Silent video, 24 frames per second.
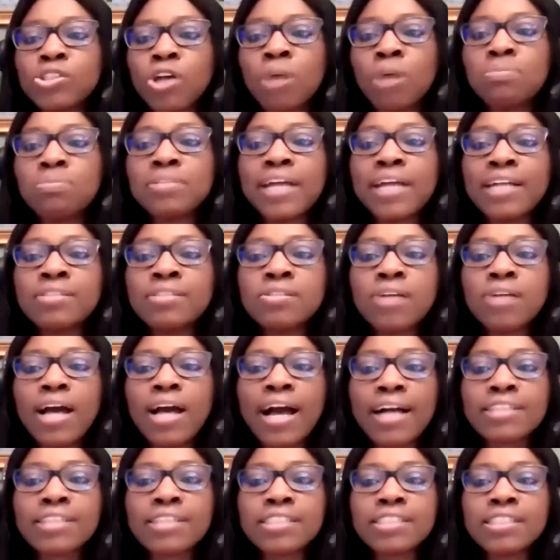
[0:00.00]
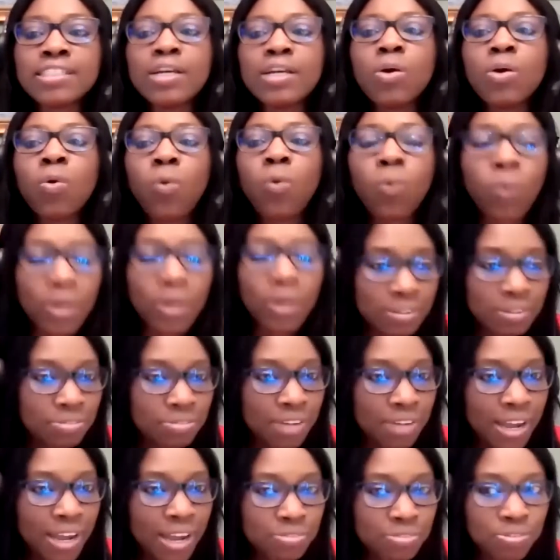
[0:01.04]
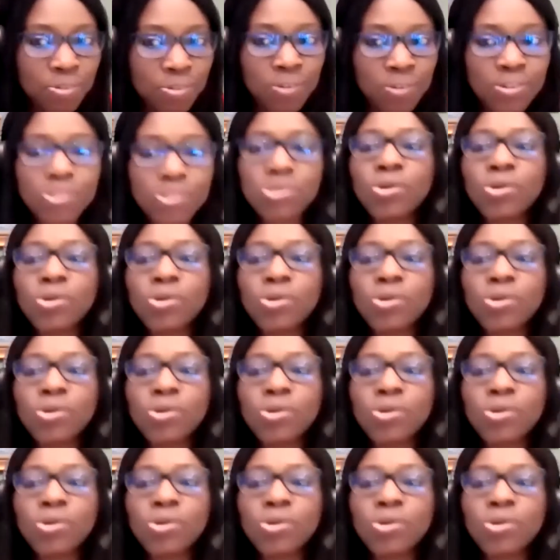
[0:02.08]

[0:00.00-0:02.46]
job that you actually qualify for.